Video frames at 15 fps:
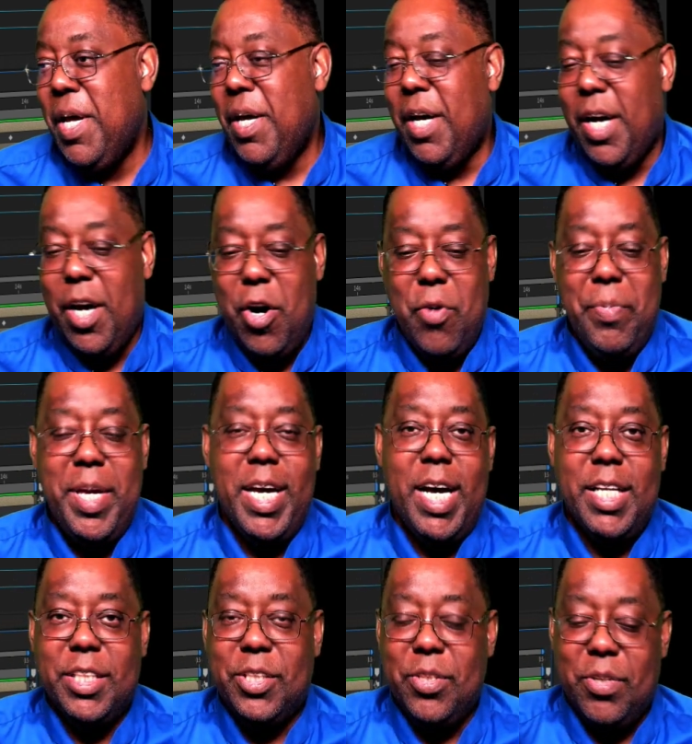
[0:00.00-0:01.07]
uh,
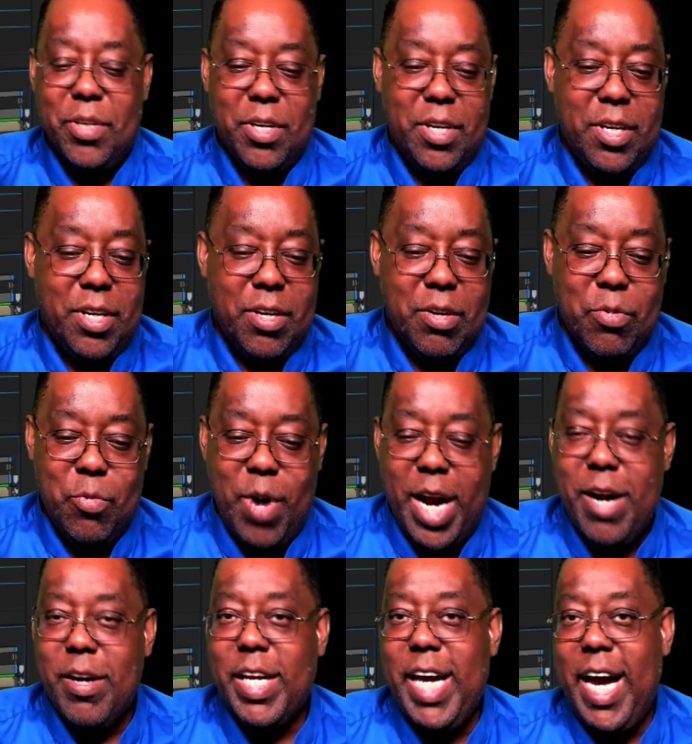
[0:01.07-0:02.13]
OBS or, or
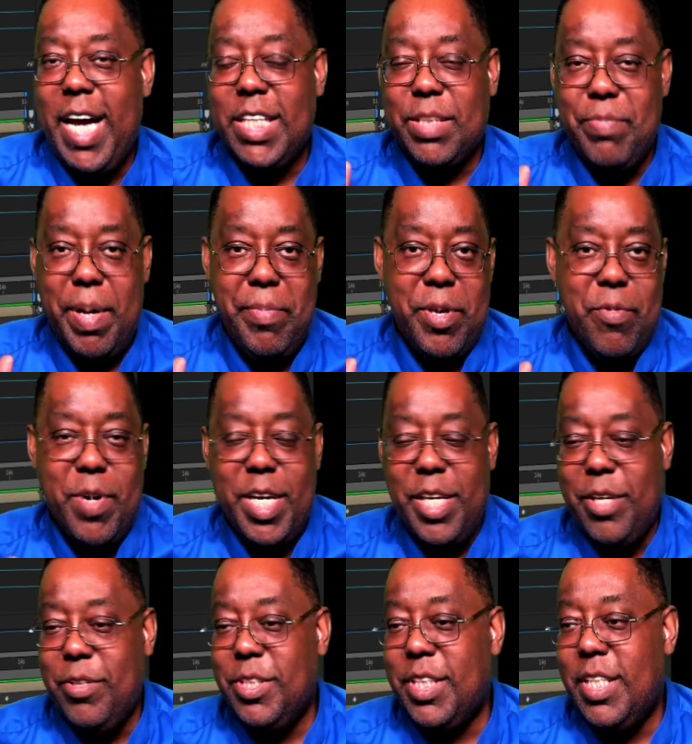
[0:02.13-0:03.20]
Wirecast. Maybe you want to
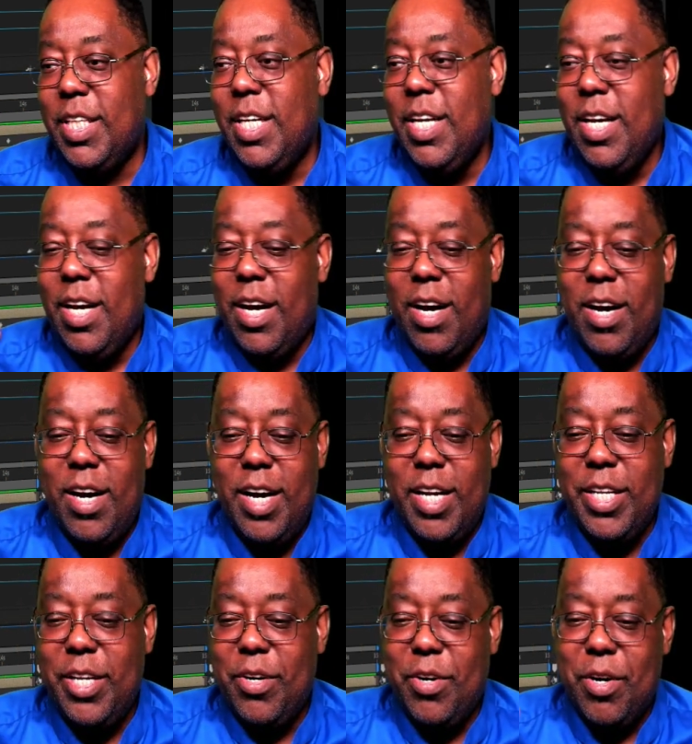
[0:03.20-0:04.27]
use it
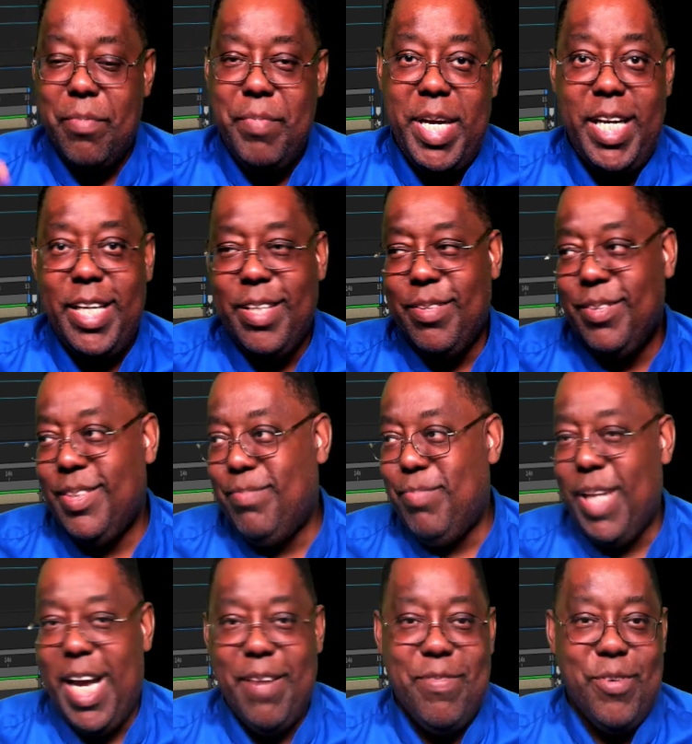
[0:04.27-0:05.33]
on your meeting
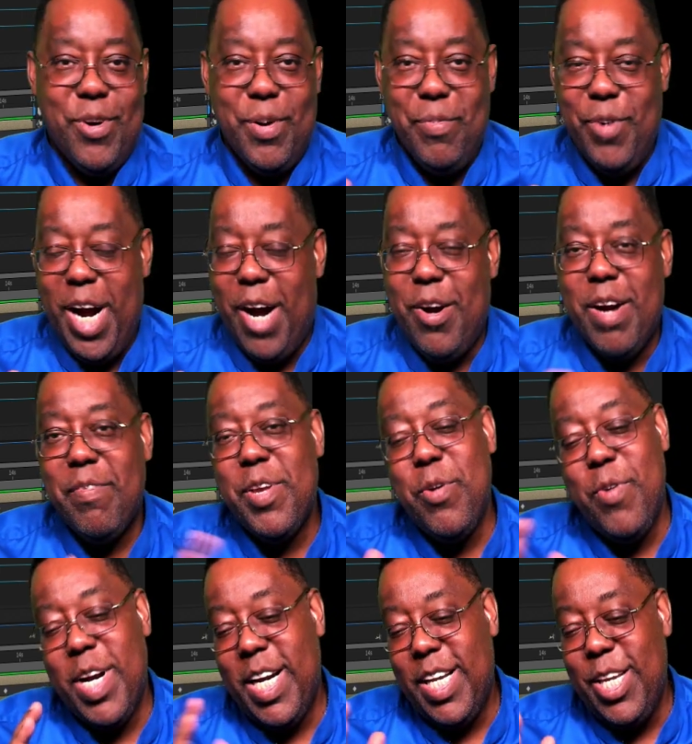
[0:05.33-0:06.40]
platform. However you
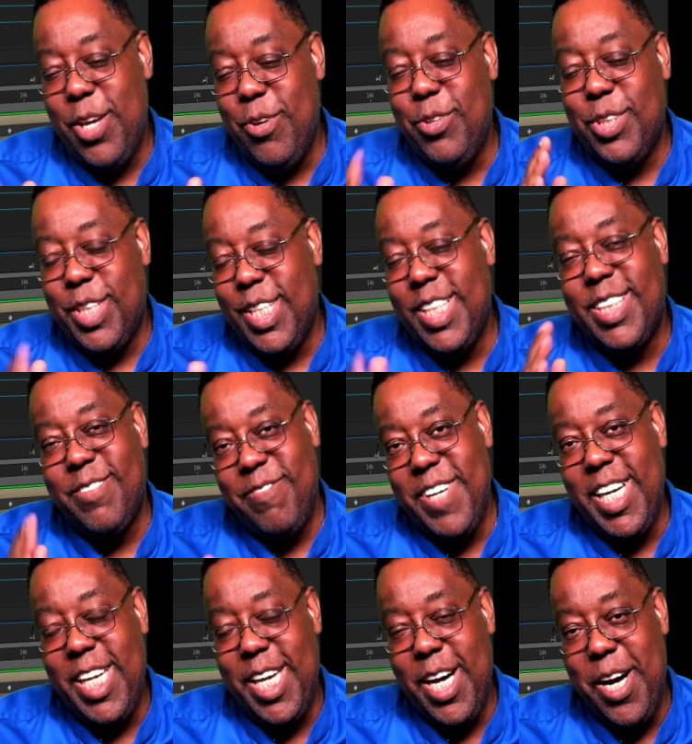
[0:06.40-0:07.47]
want to use this
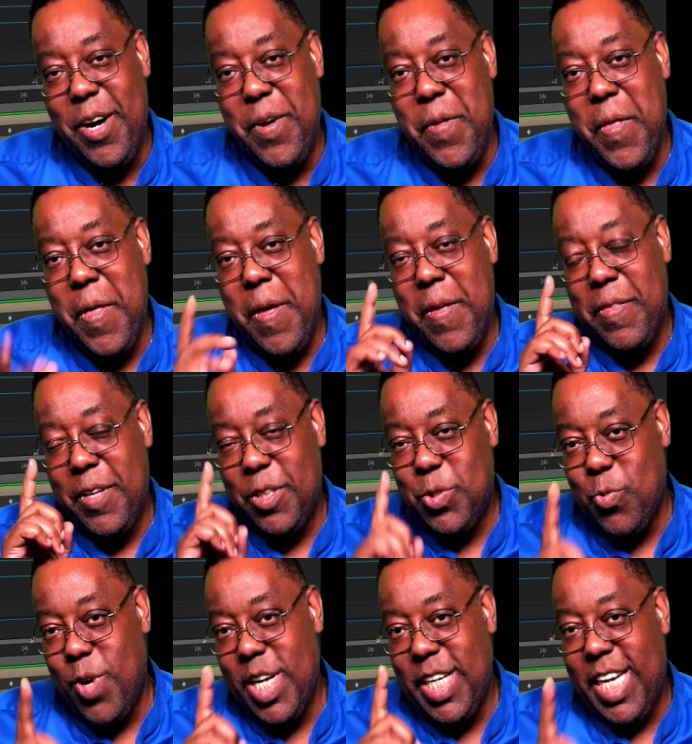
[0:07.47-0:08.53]
video, there's
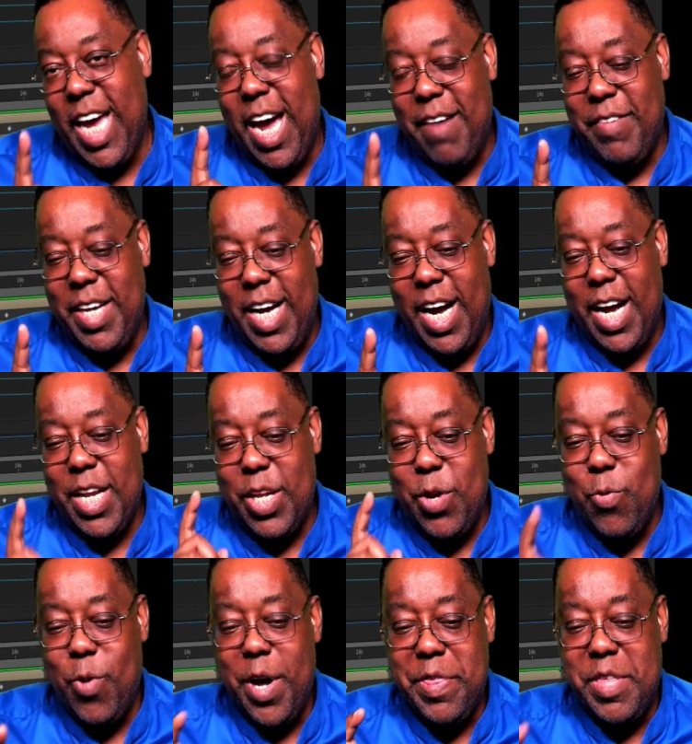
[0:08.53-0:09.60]
one caveat. You
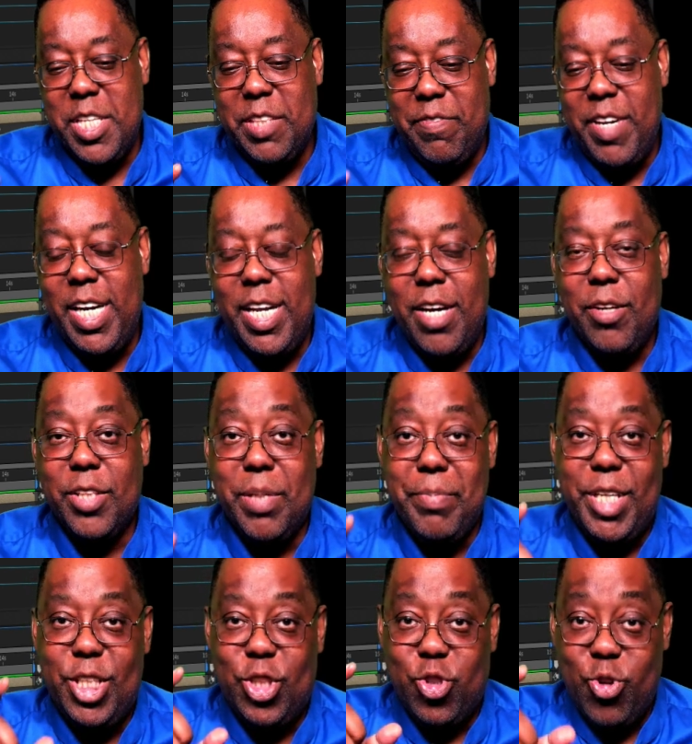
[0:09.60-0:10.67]
want this video to
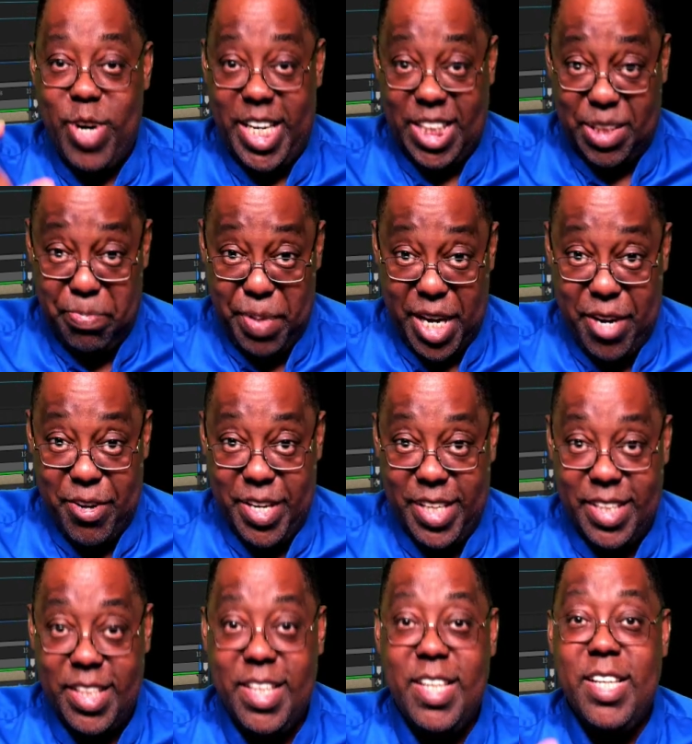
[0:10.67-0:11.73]
be transparent
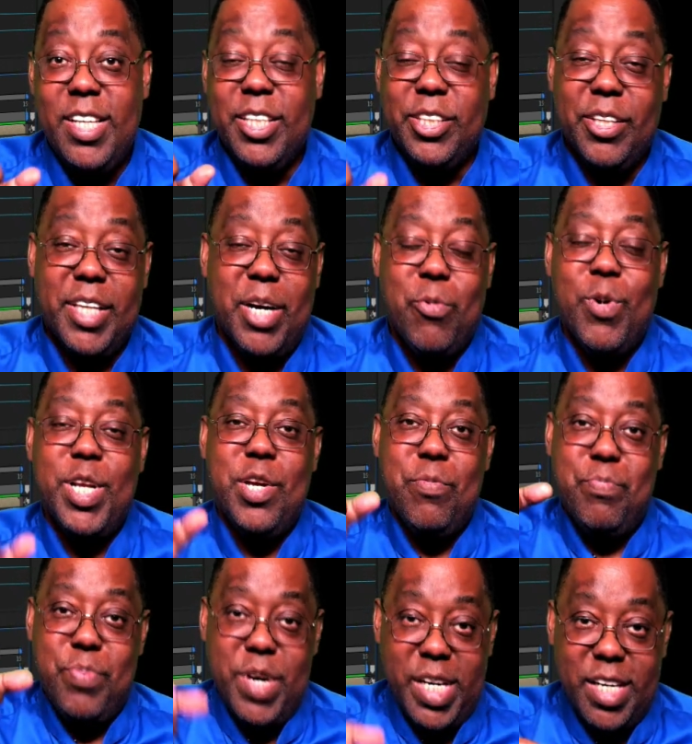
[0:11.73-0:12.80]
so that when you
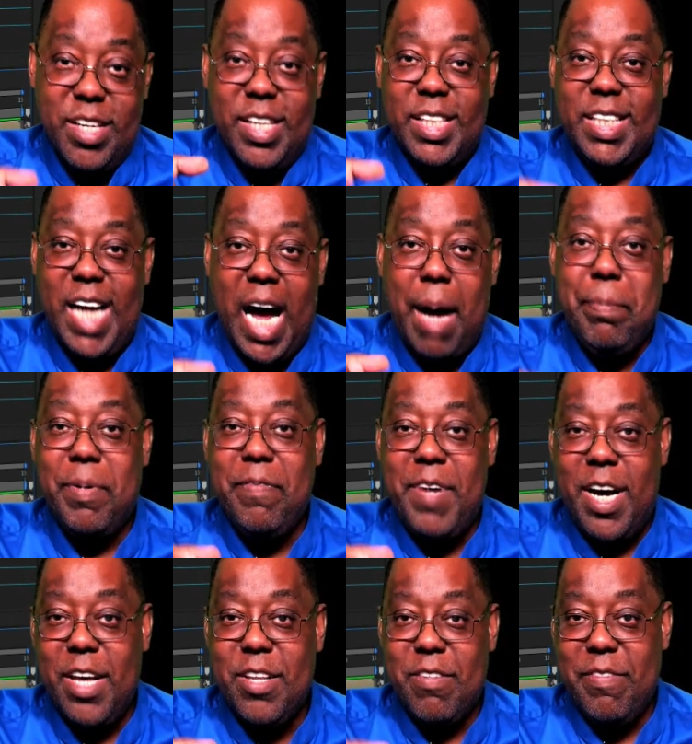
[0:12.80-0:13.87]
put it on top of
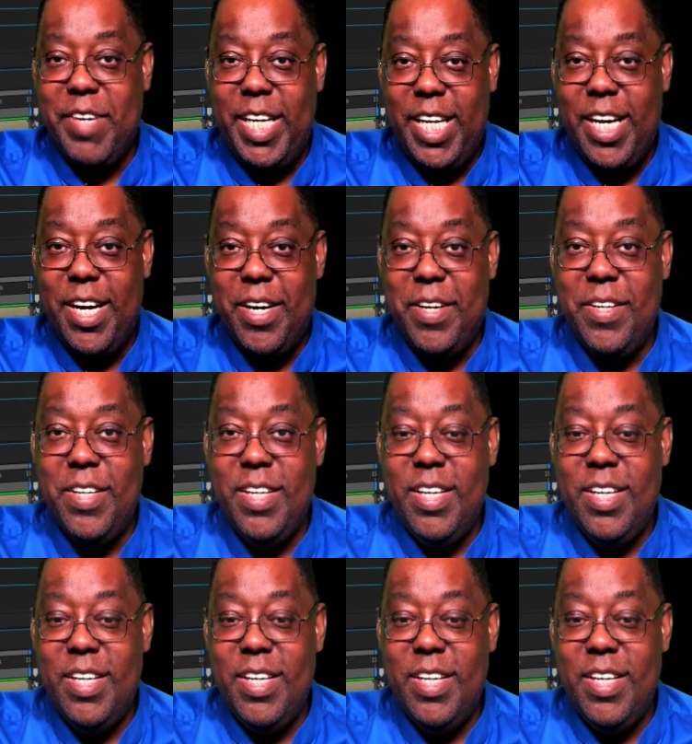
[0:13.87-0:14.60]
other video,